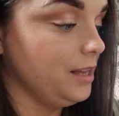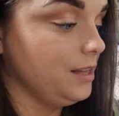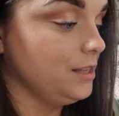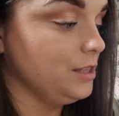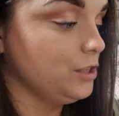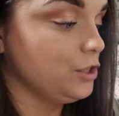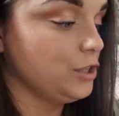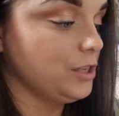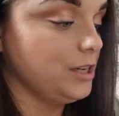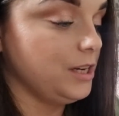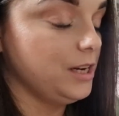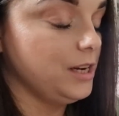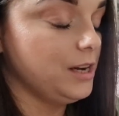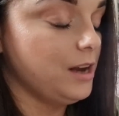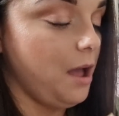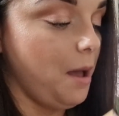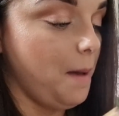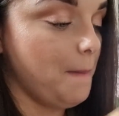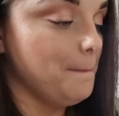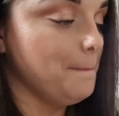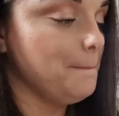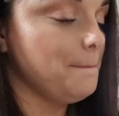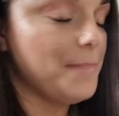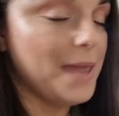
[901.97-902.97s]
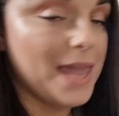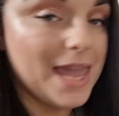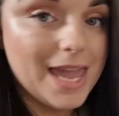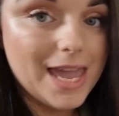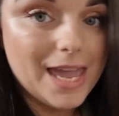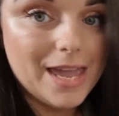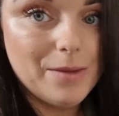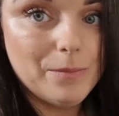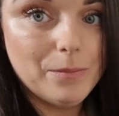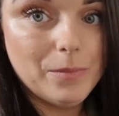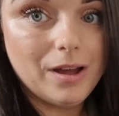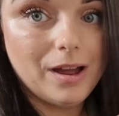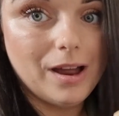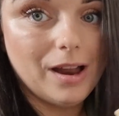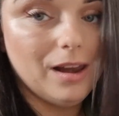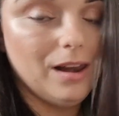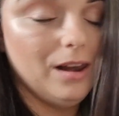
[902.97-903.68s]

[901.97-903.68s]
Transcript: in the shade Beam.